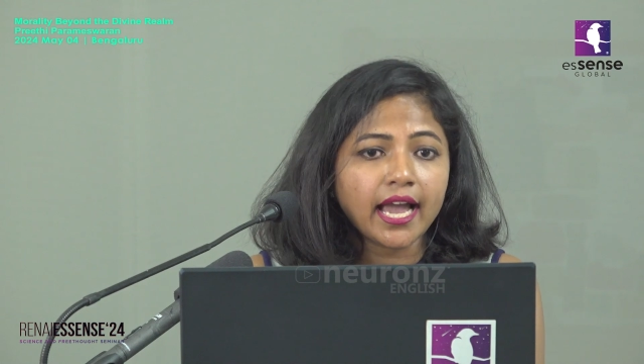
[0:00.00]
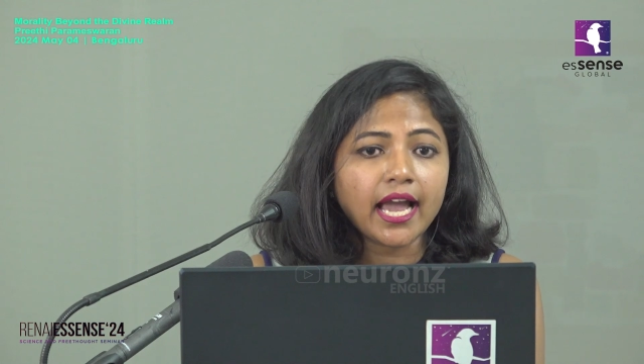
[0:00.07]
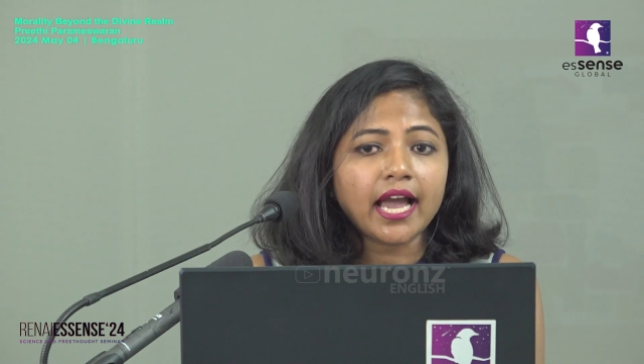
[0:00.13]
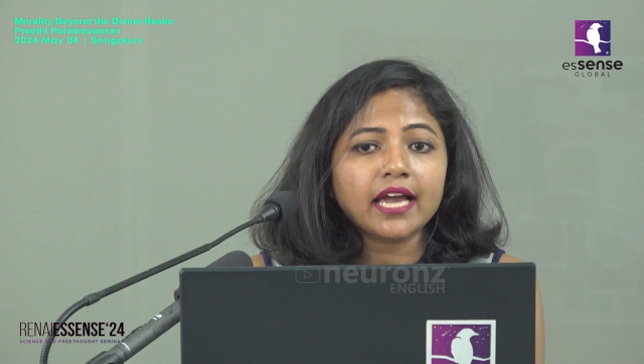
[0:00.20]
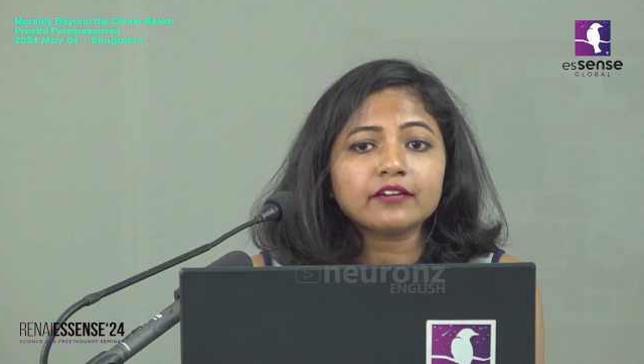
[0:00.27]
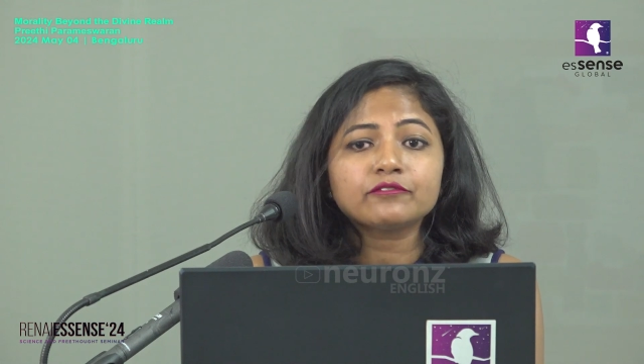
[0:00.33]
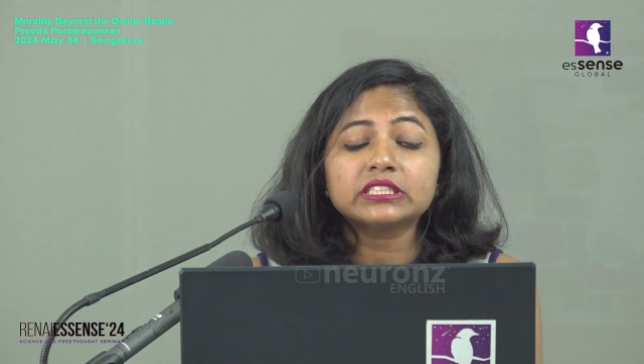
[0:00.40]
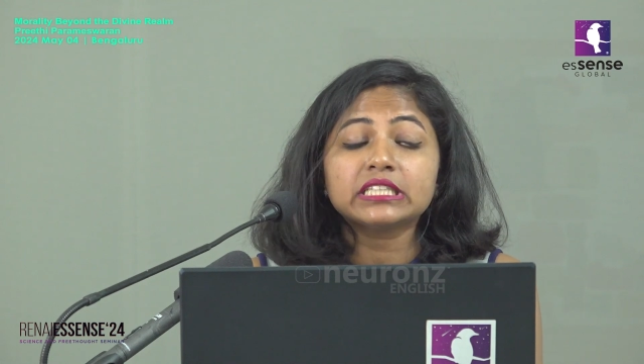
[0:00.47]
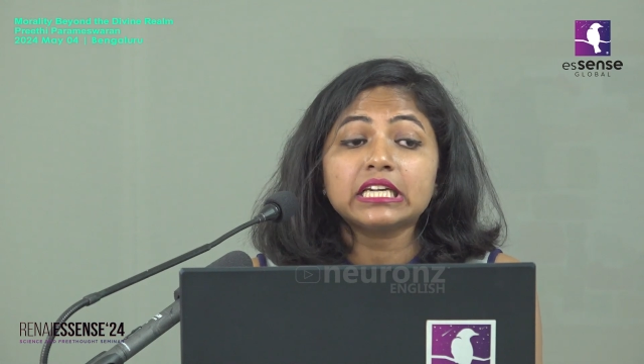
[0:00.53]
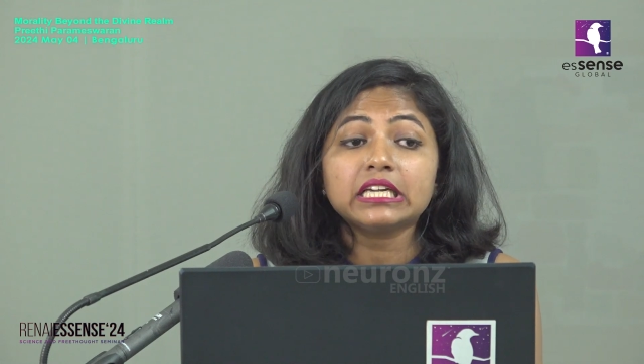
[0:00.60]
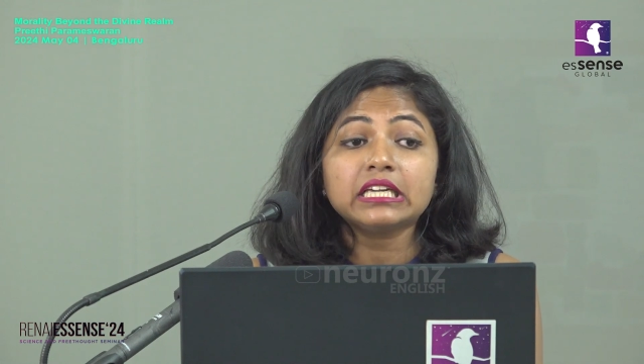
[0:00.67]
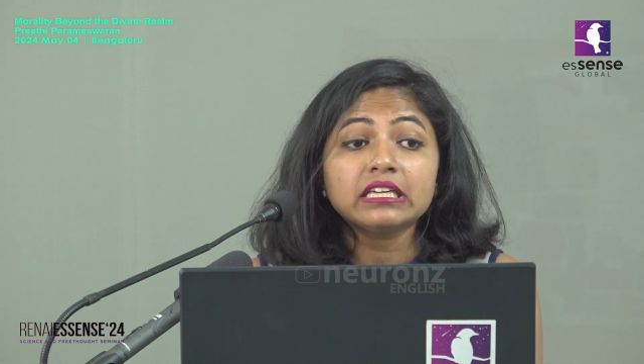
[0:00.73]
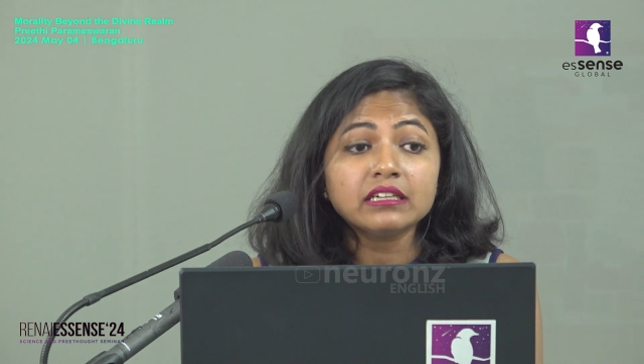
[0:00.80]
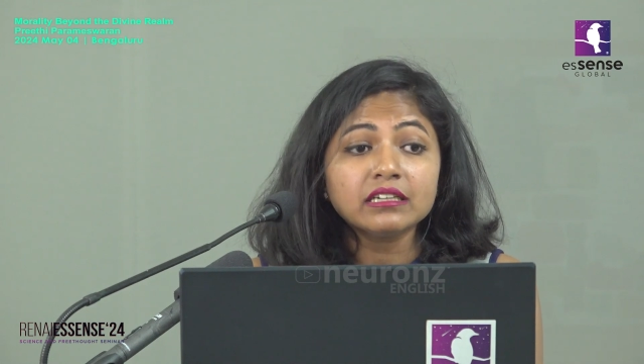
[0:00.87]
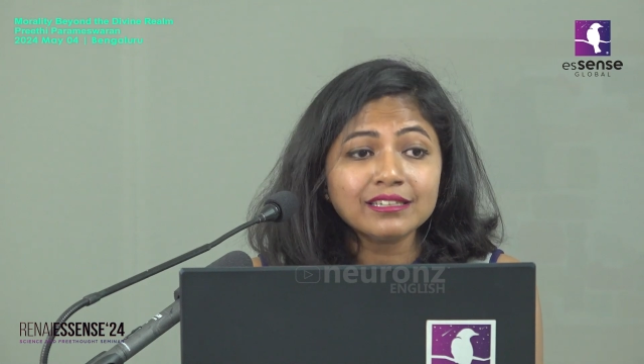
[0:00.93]
And for the
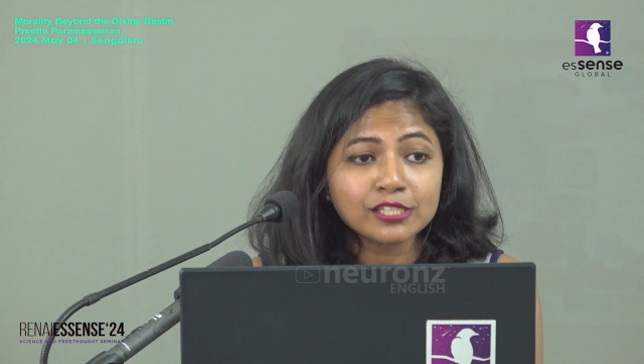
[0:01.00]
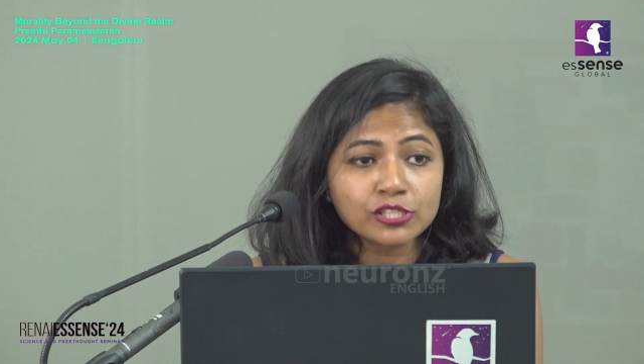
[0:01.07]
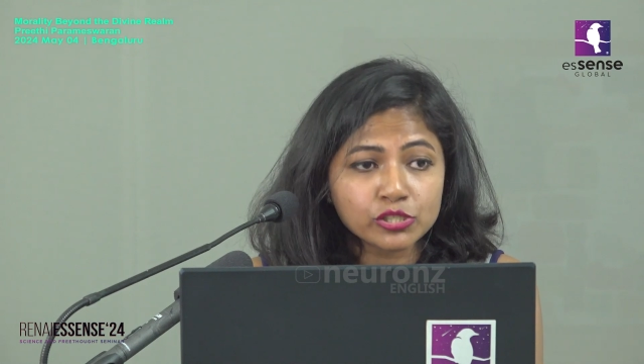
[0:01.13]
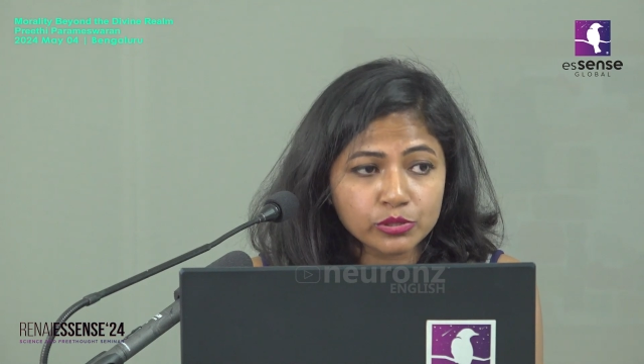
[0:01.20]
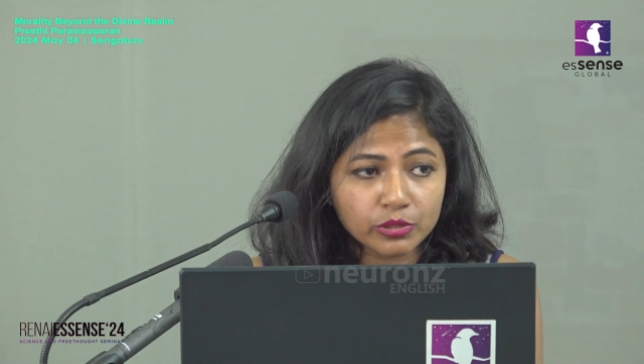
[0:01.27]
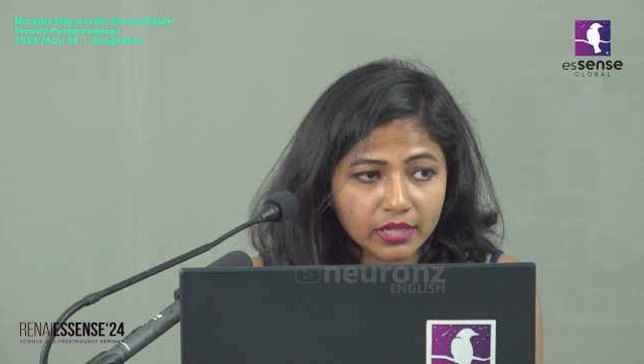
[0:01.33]
years to